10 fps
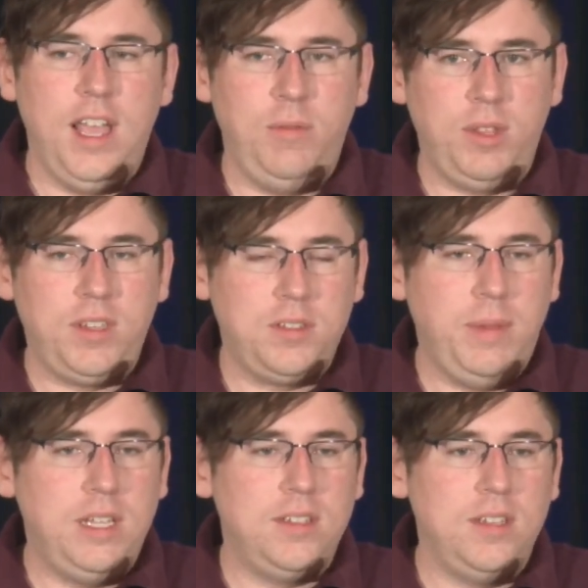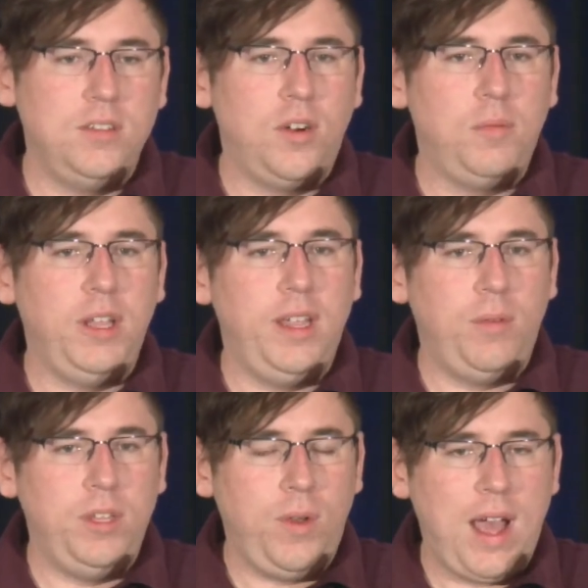And what this means is normally
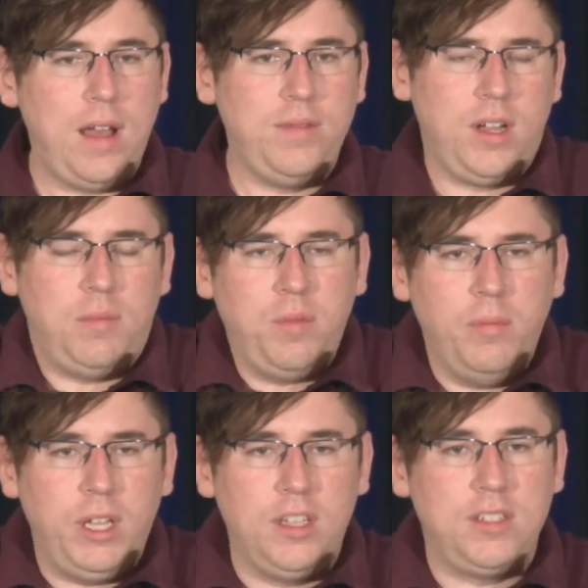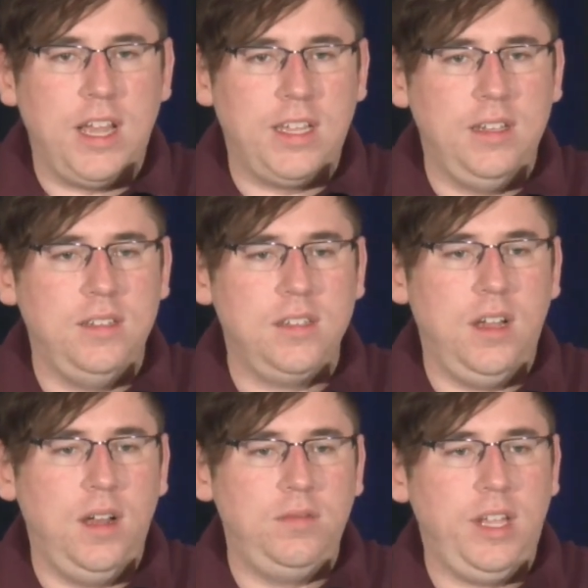when you have a couple milliseconds
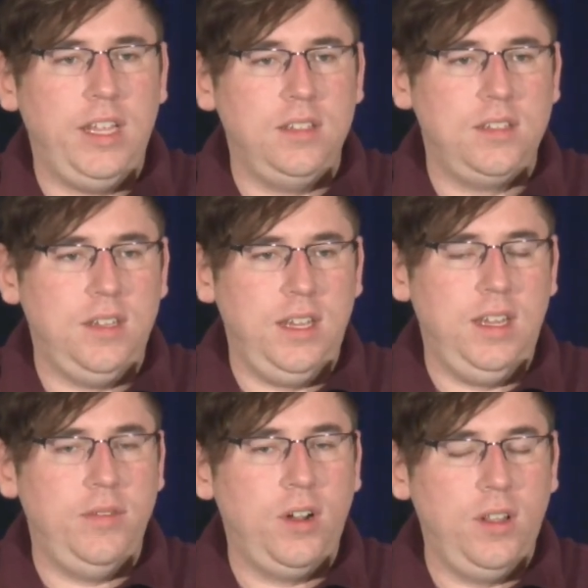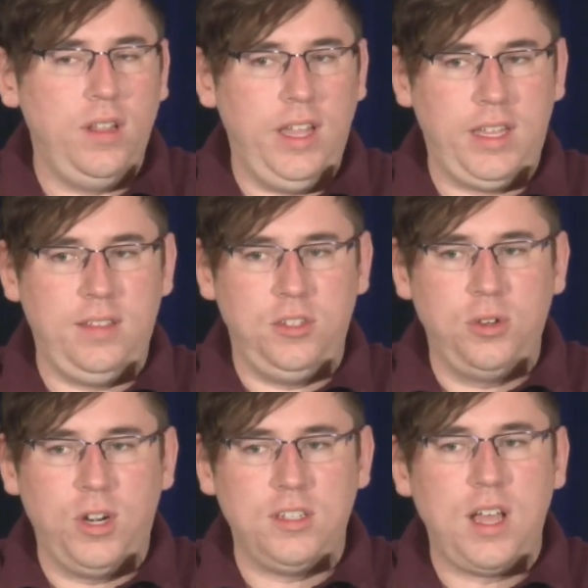of latency, even on like the
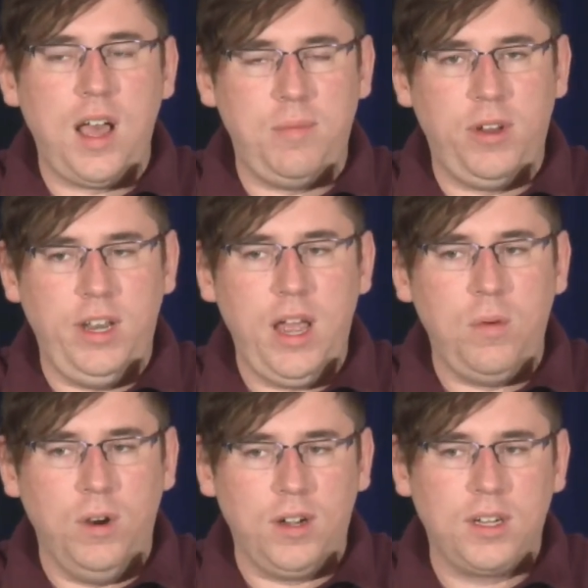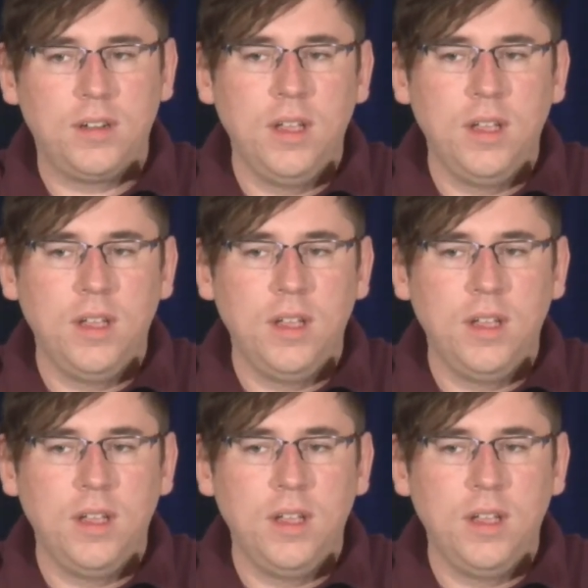shortest hop on a network,